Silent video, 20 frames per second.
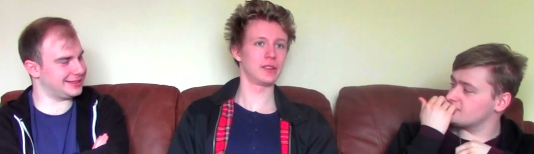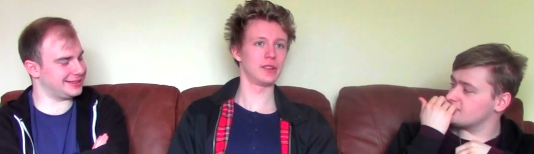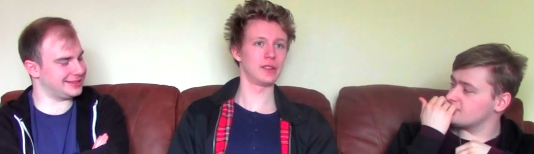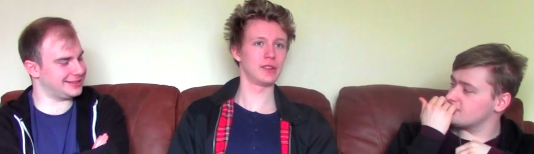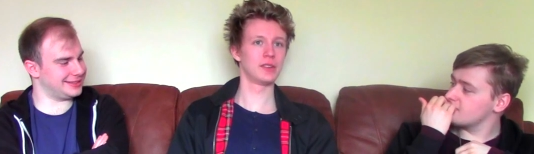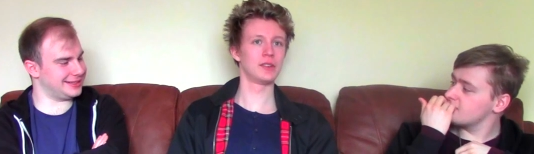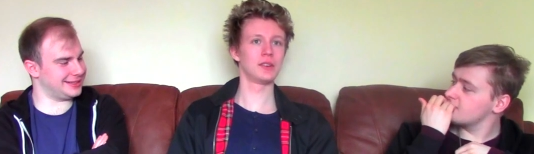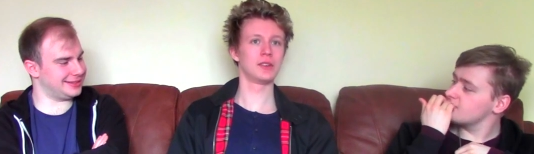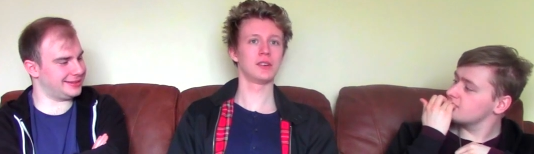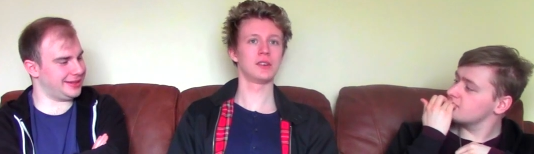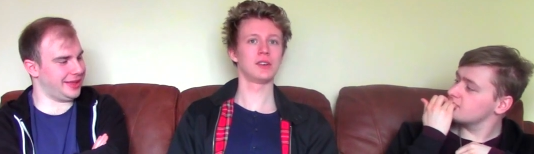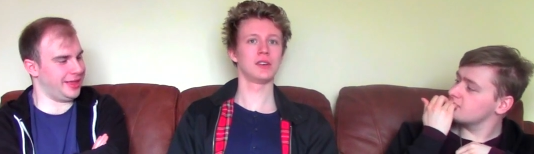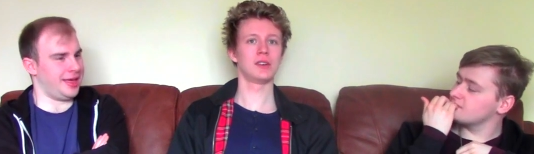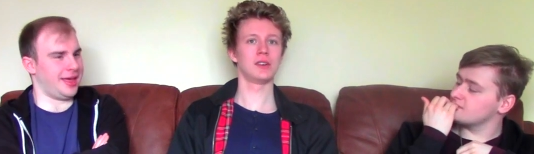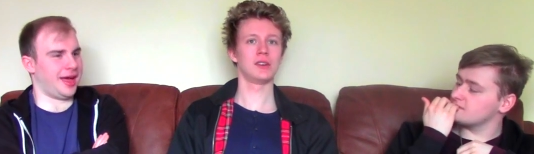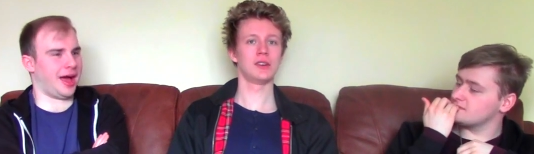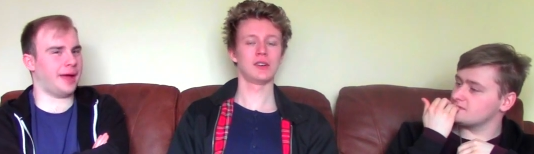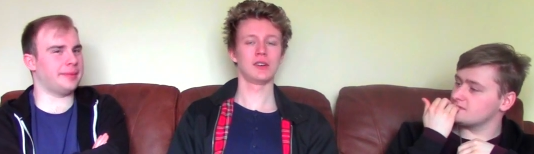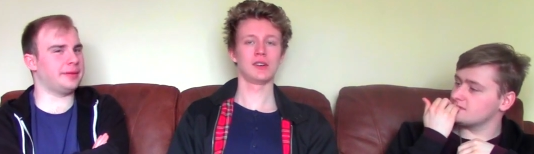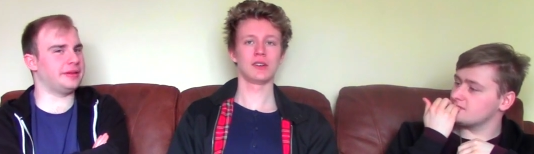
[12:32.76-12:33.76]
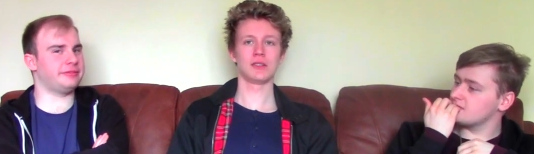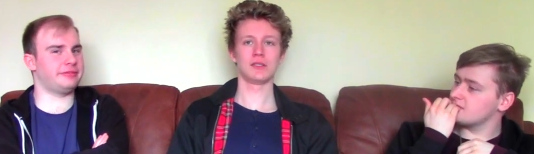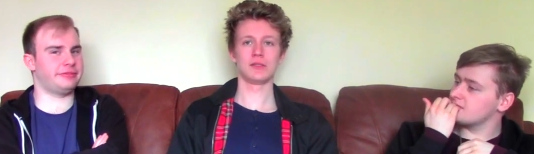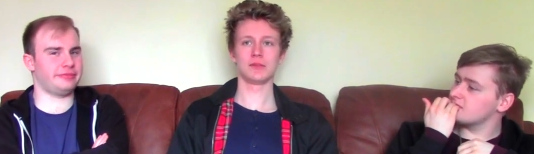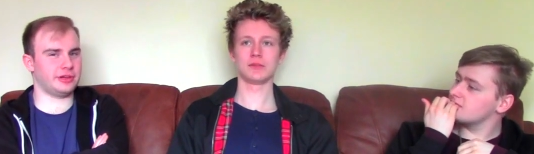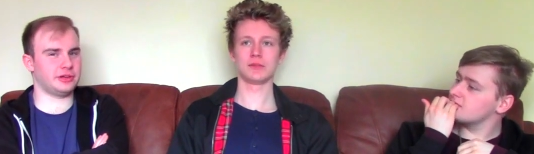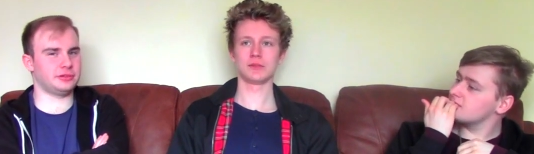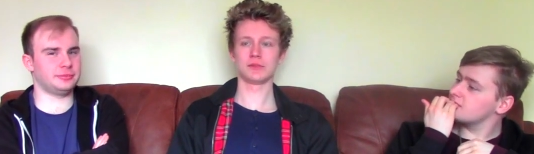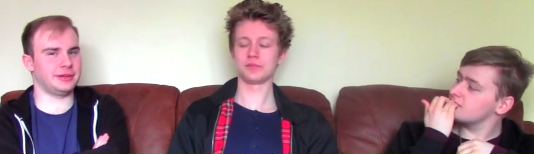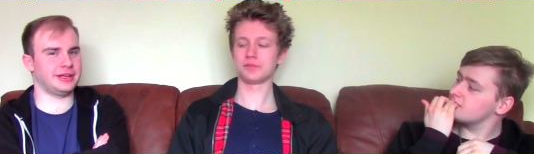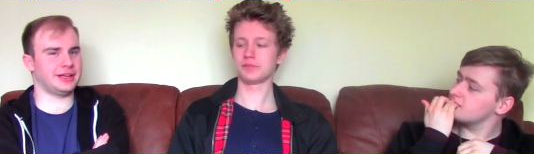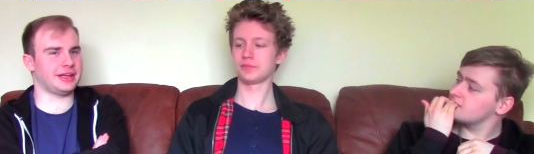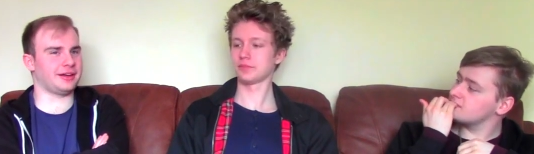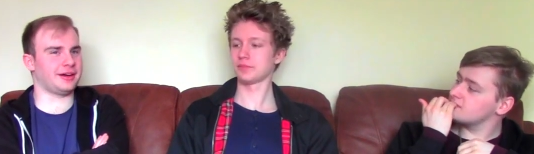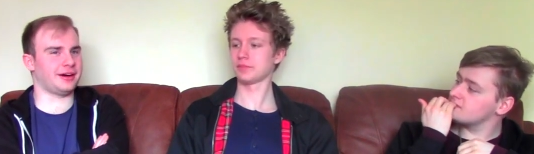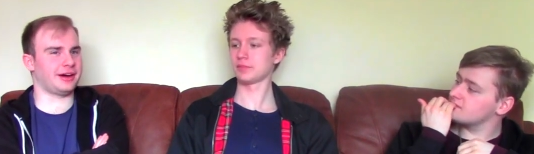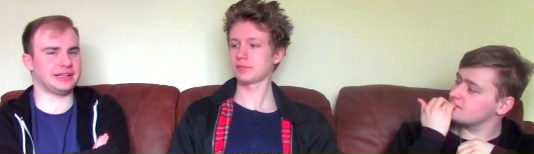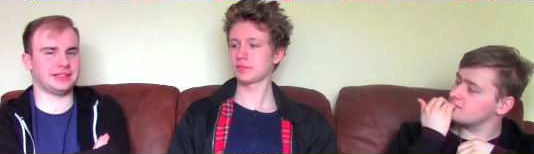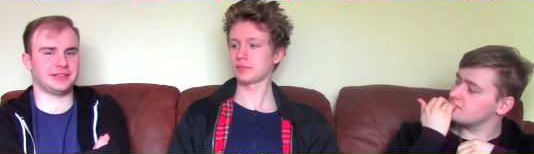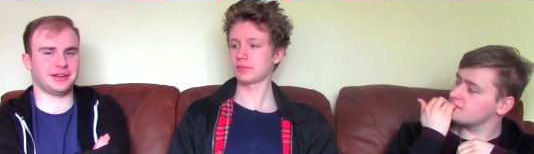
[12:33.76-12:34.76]
Speaker 1: to get it done. I mean,
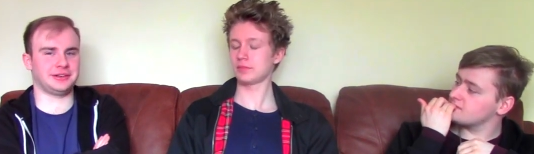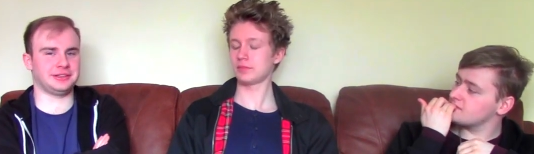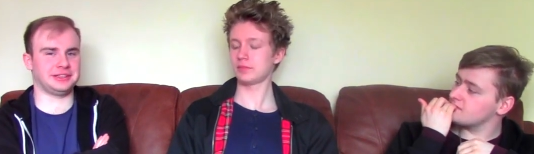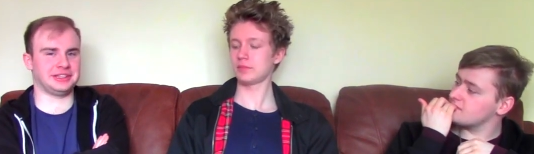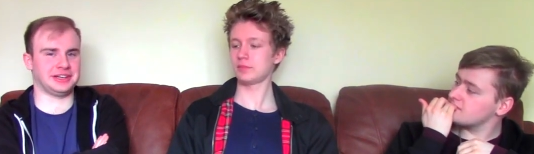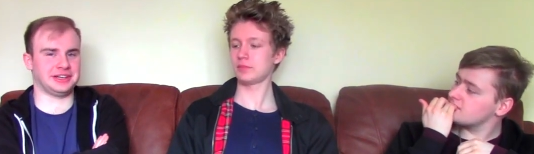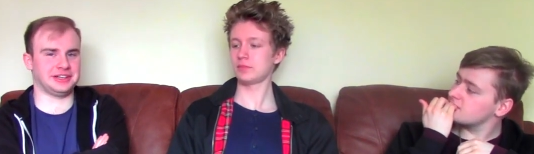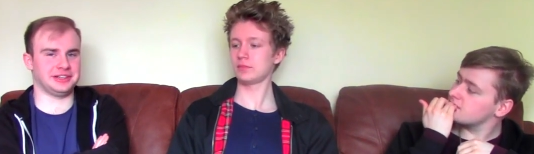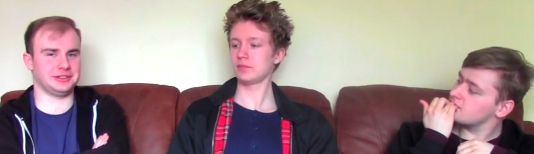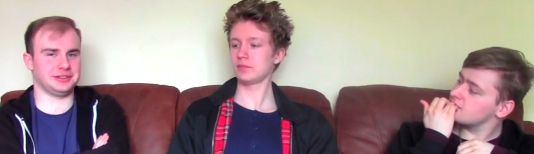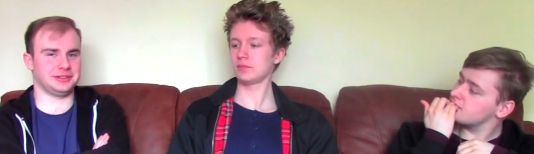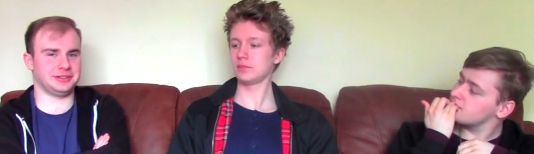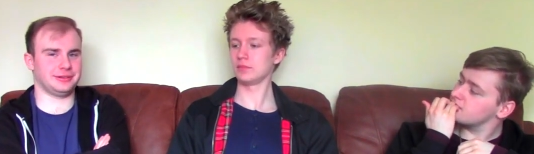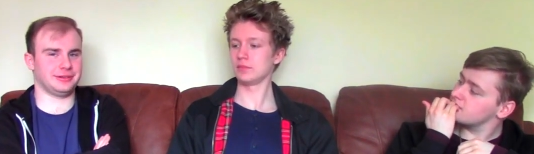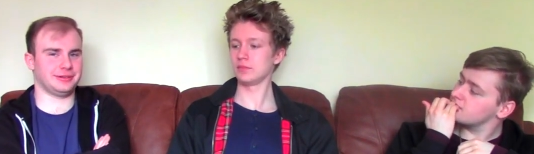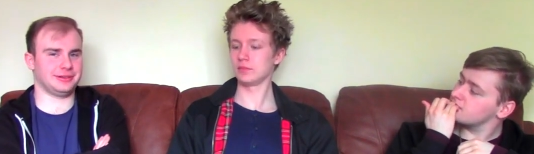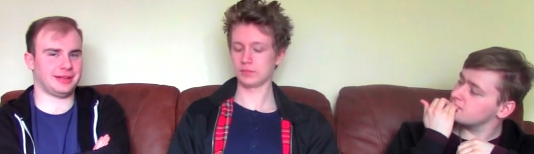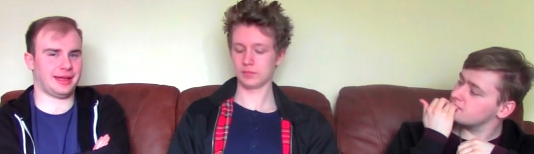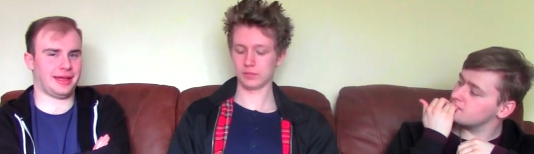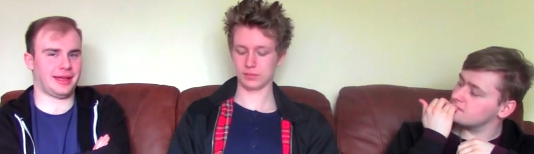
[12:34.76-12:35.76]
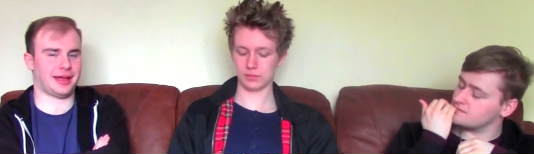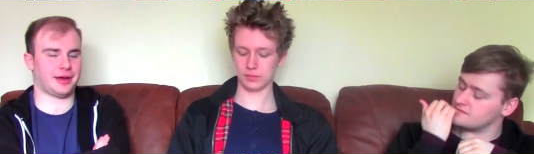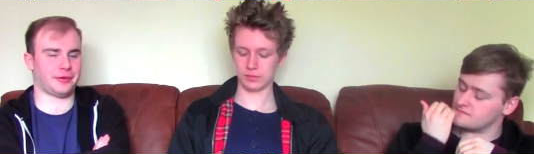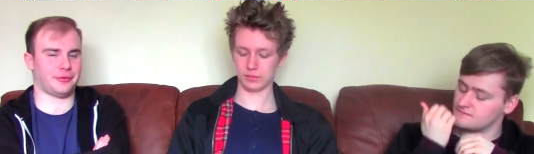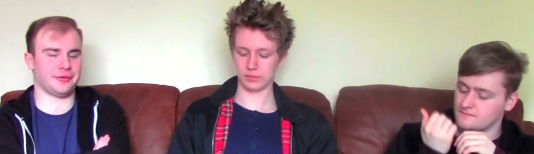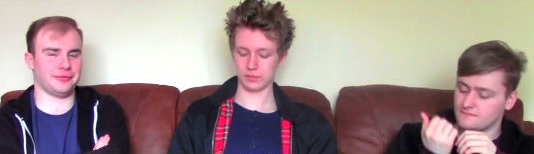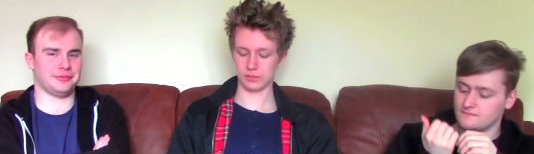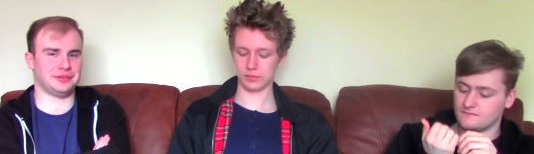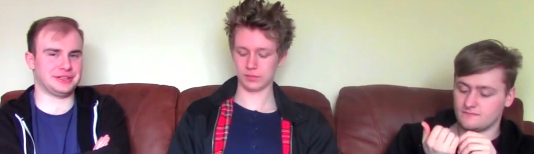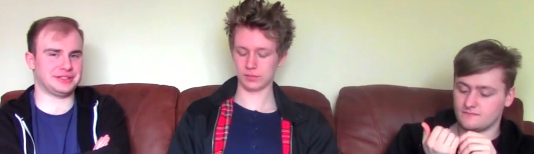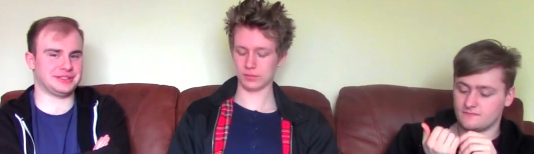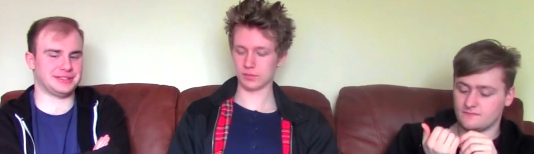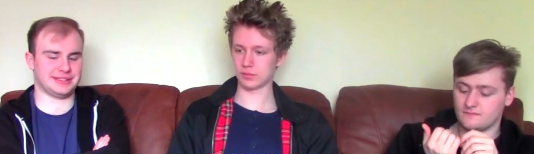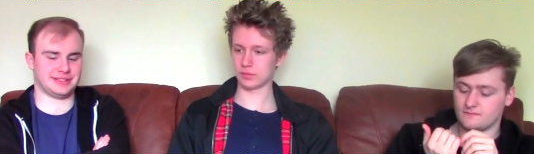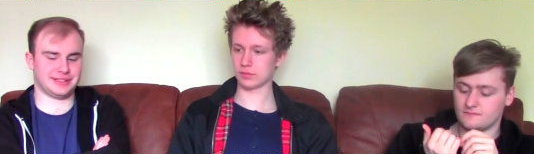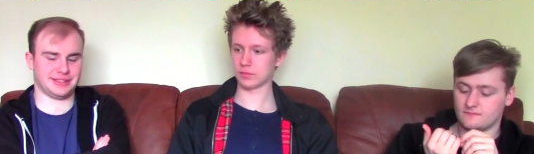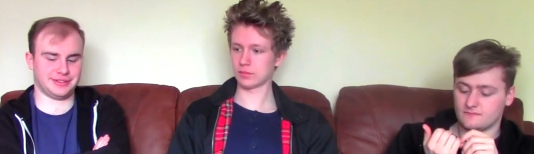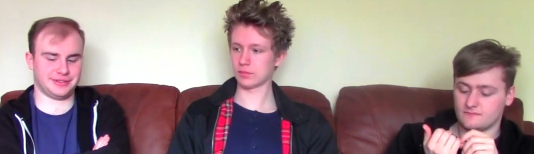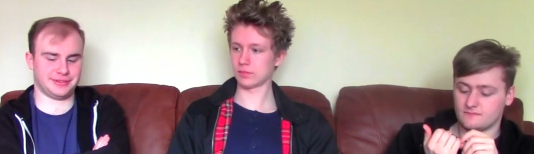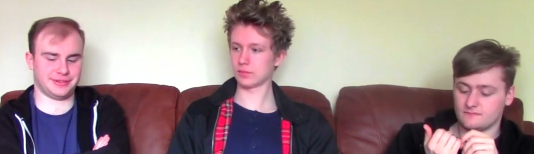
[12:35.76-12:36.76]
filming, I don't know how obvious
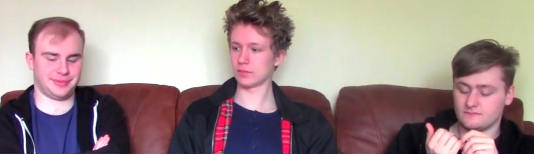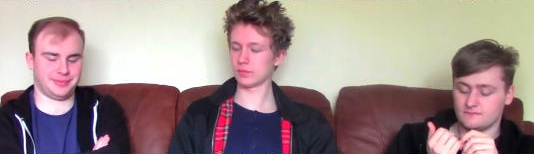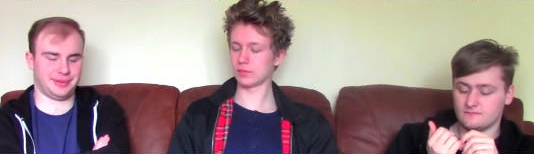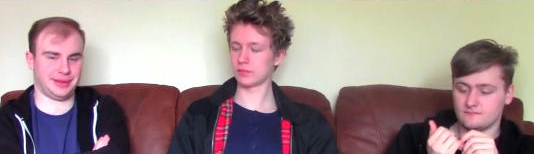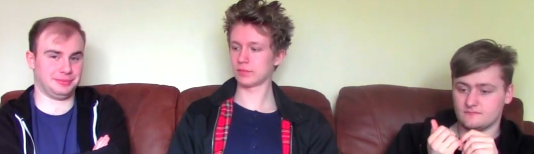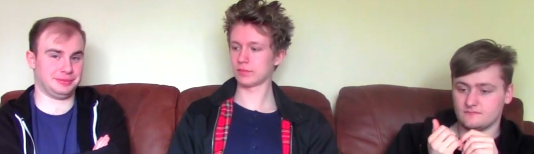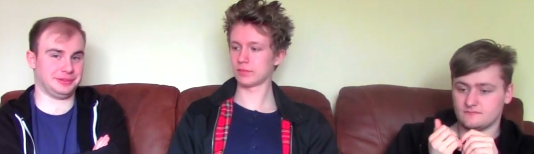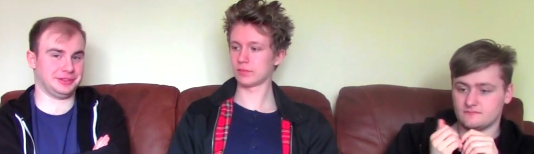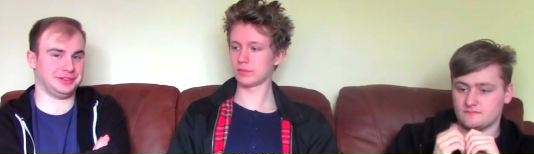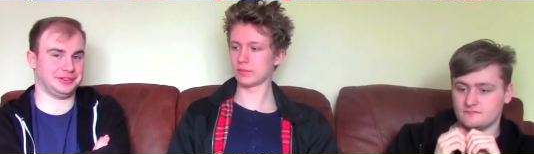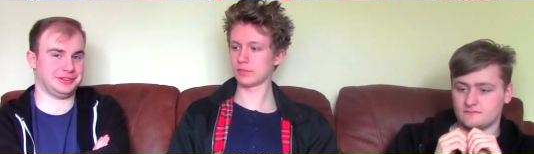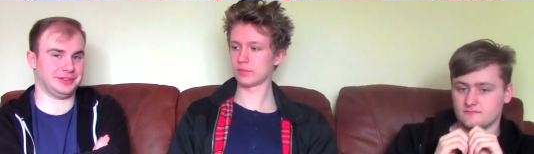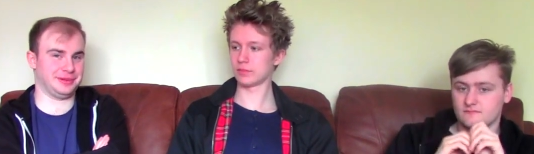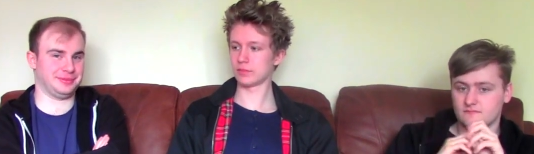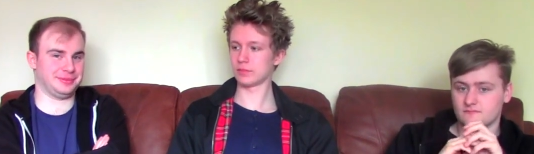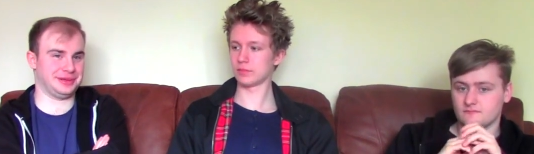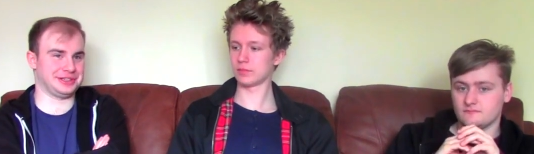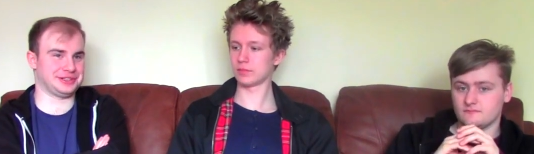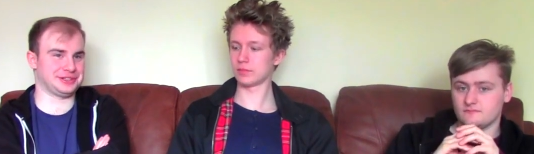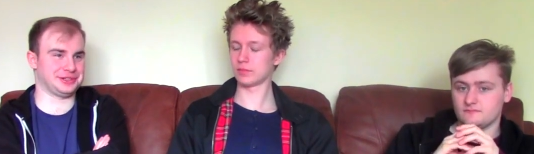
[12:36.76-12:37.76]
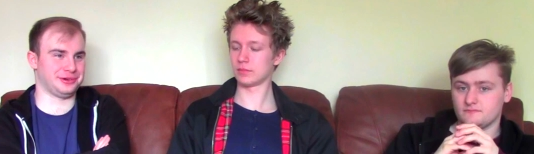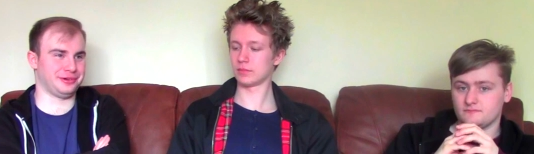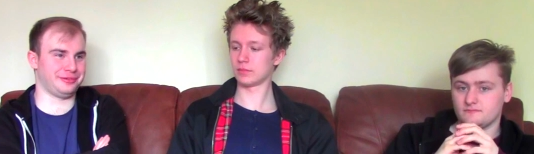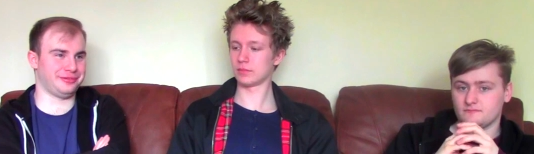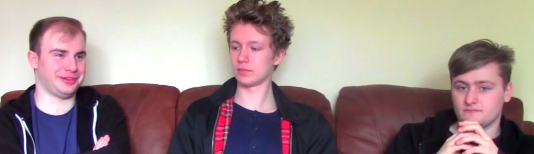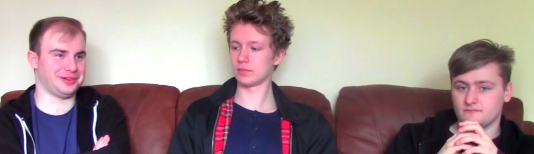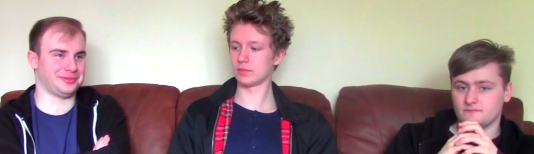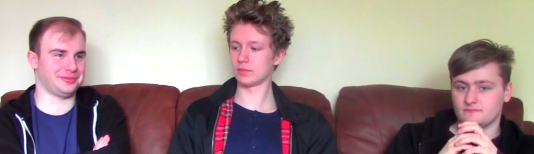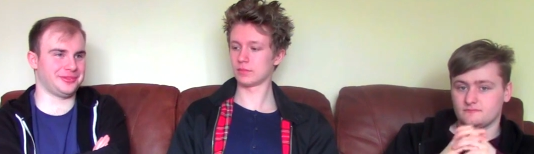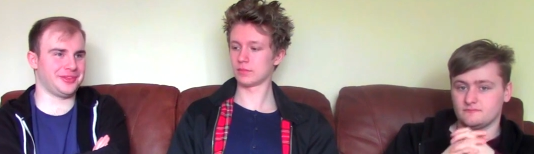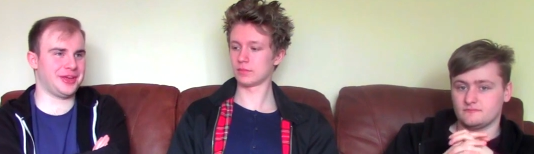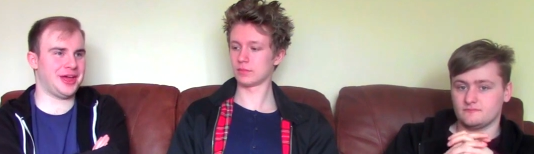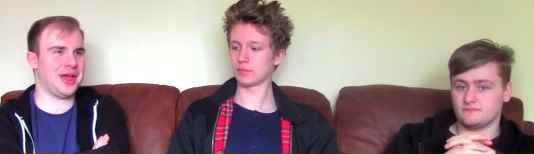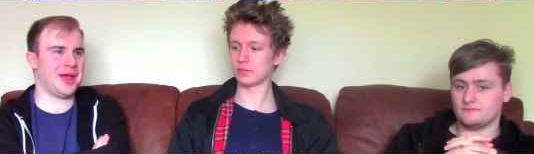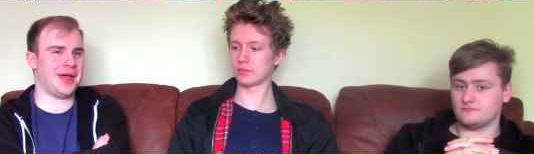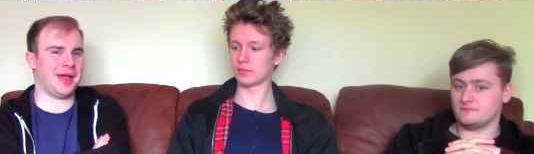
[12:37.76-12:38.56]
this is to people who don't make short films.